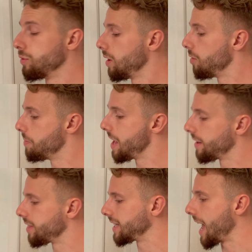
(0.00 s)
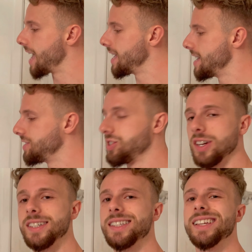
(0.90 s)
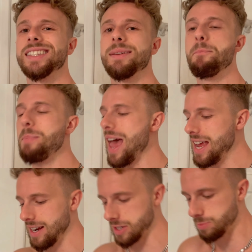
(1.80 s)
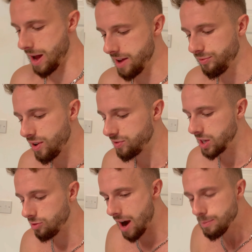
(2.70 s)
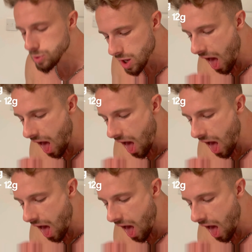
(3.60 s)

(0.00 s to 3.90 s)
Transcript: little meal of the day is just some peanuts, mate. 50 grams.